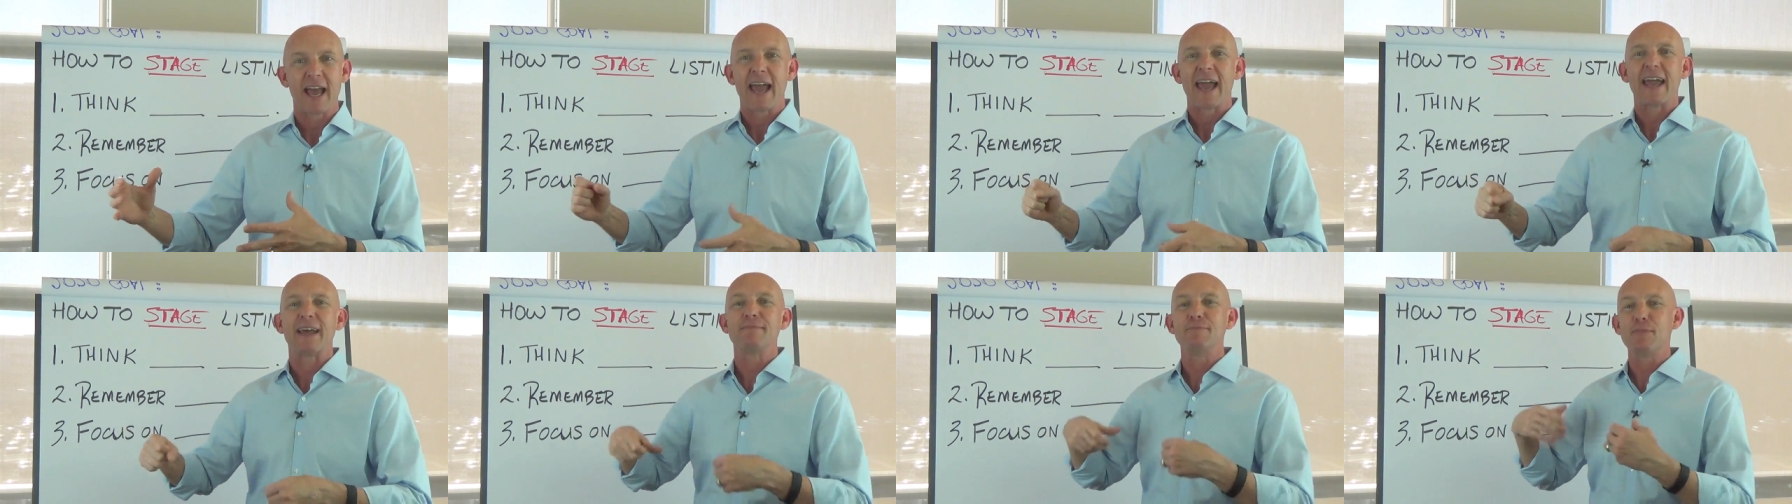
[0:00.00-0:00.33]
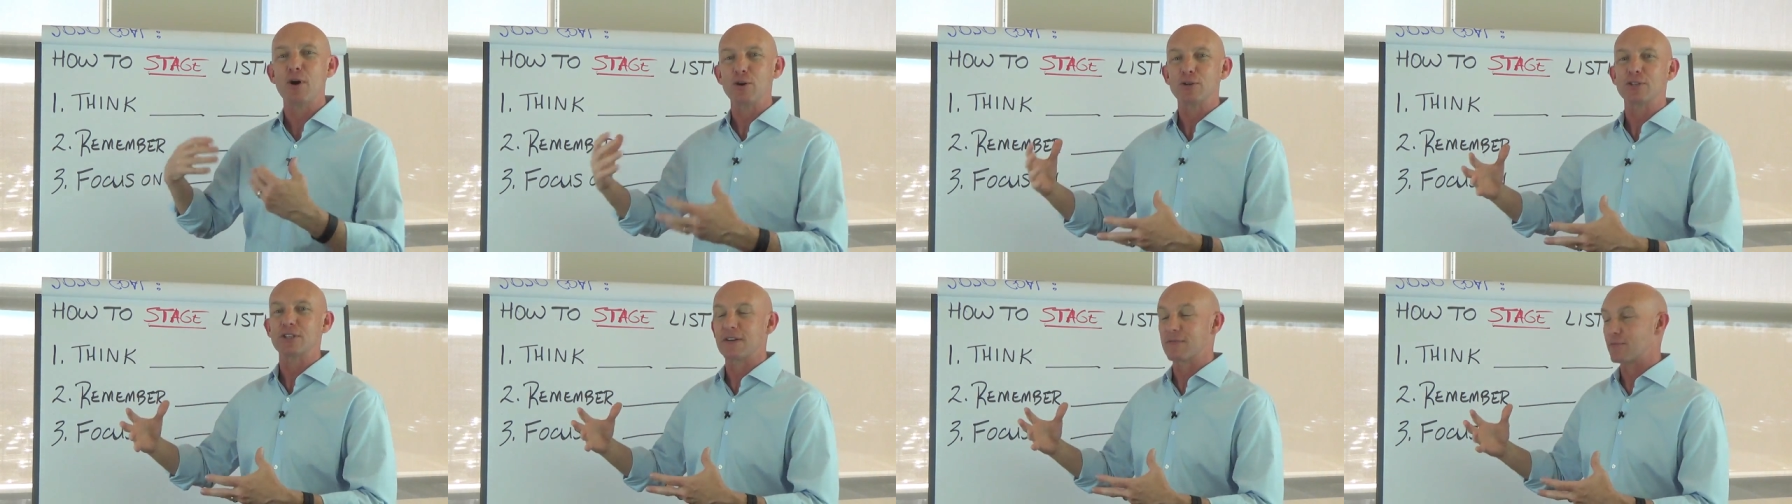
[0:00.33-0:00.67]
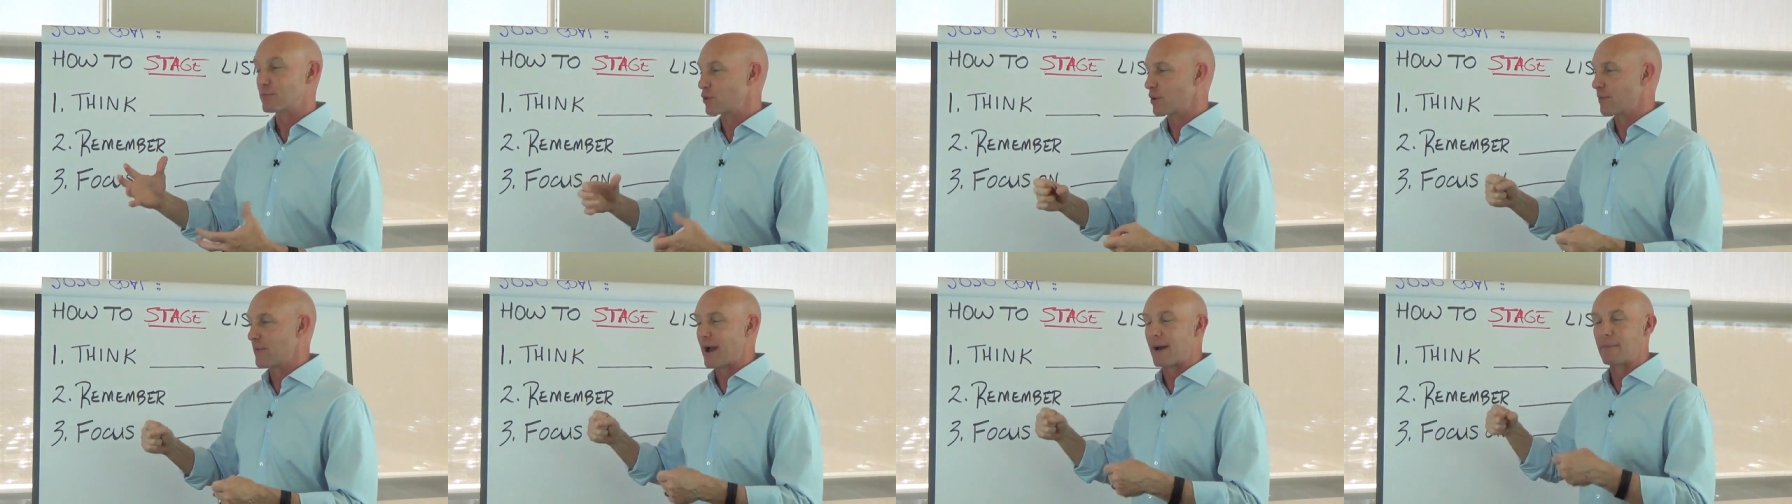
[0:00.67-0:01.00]
and most of
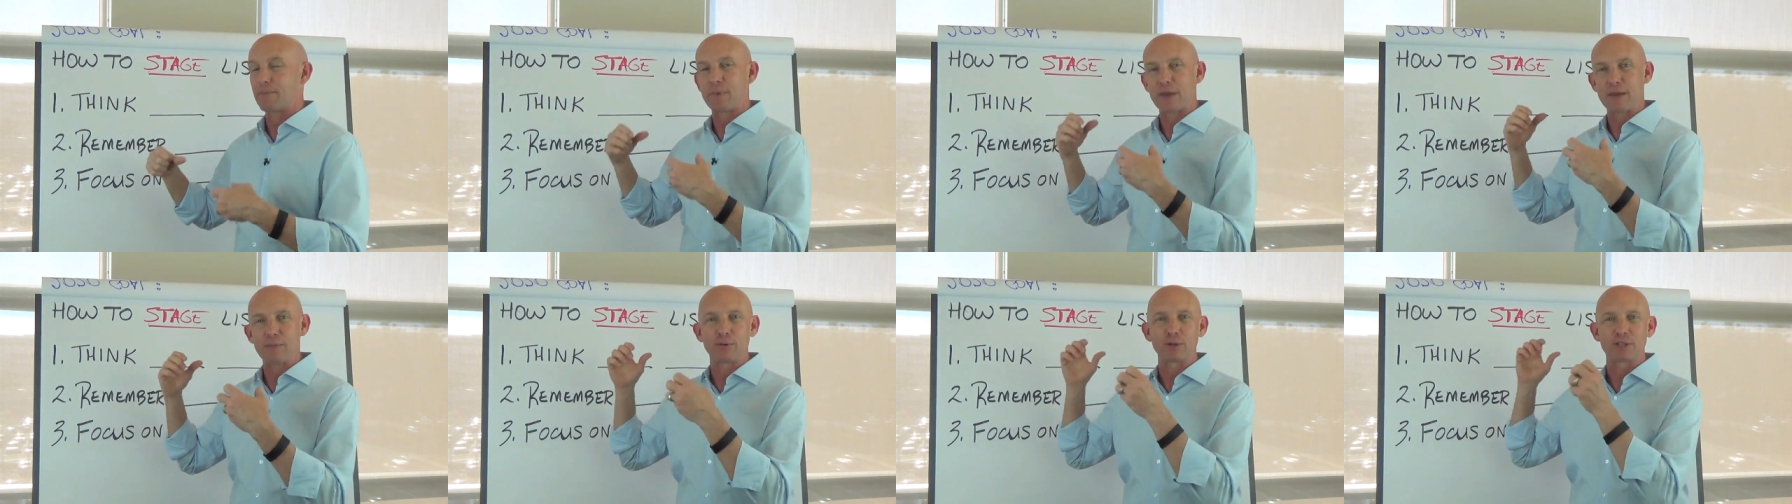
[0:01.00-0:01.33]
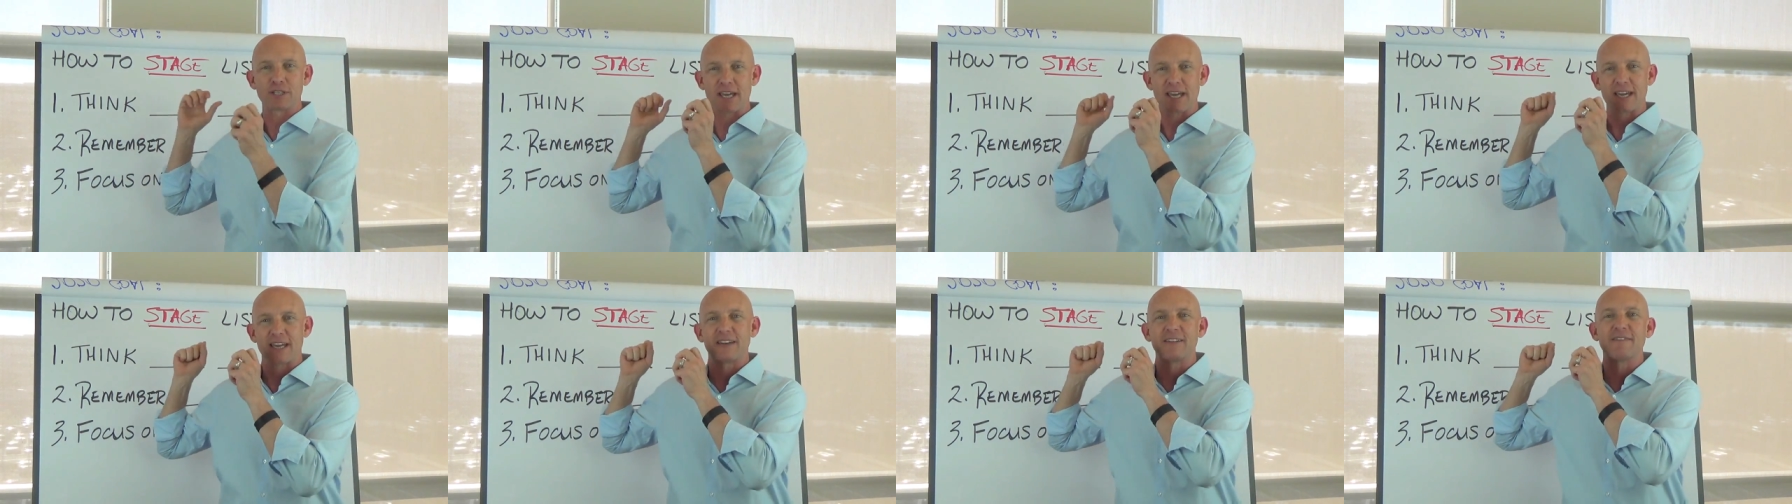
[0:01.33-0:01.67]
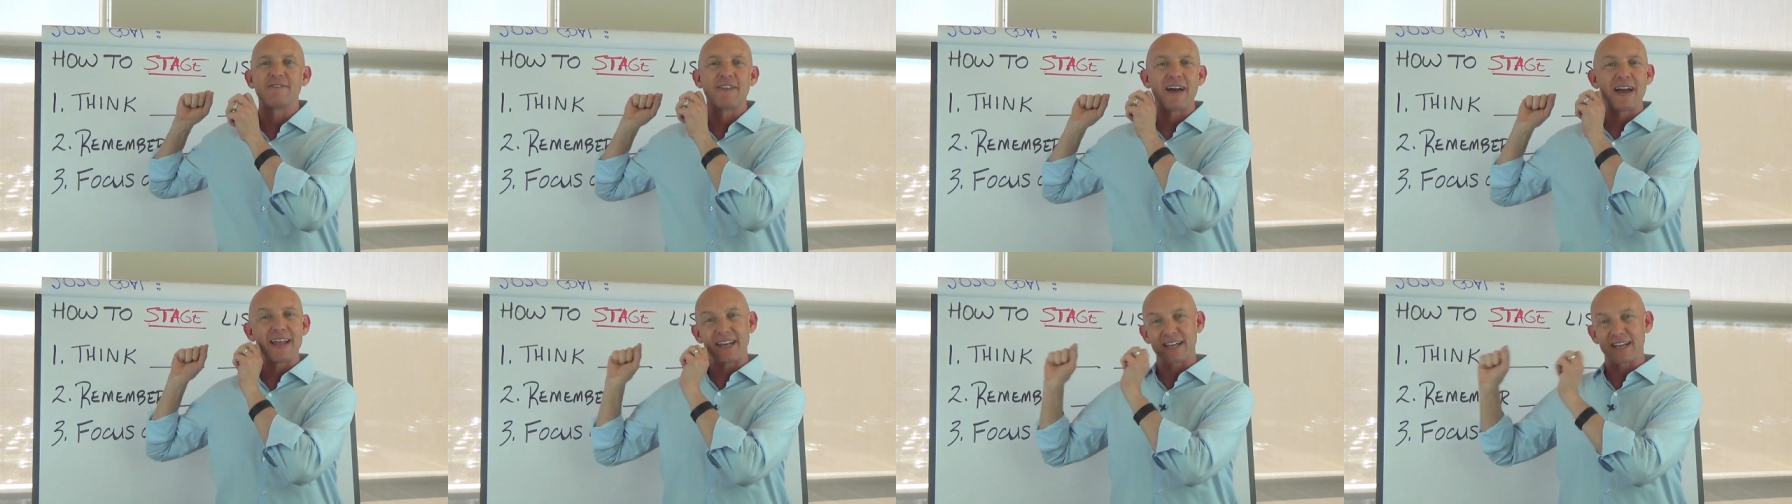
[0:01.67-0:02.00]
them are about people taking and
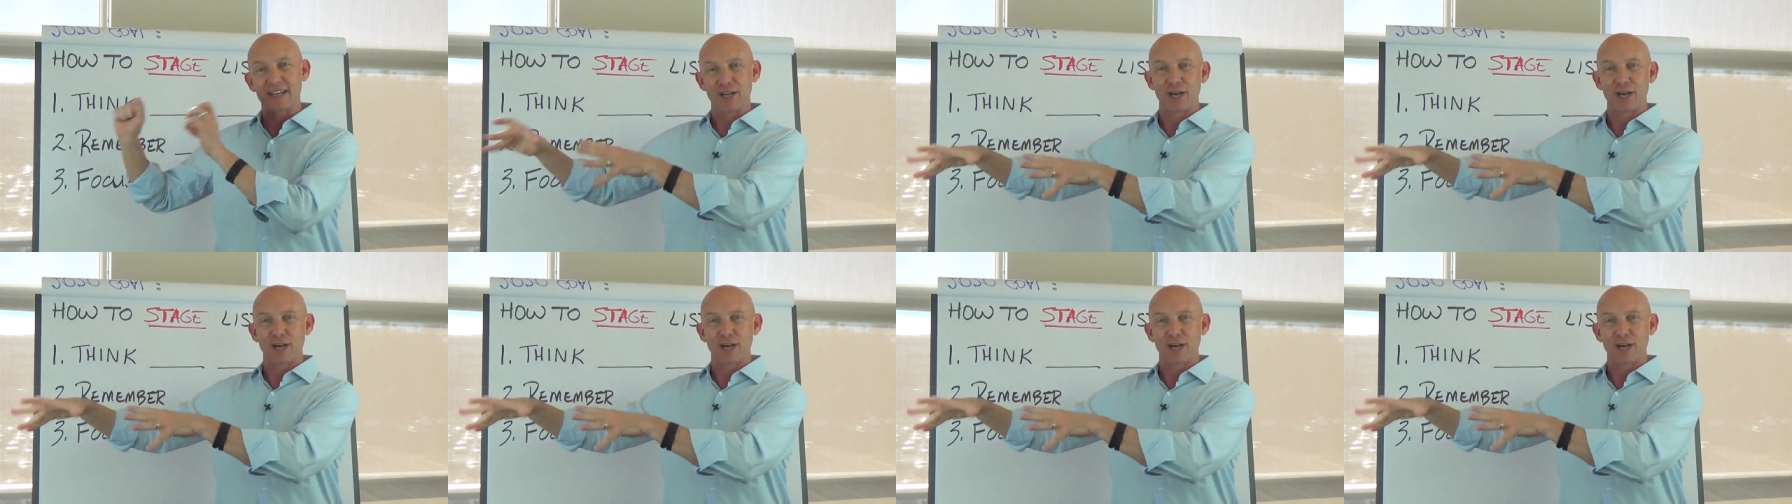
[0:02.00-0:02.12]
finding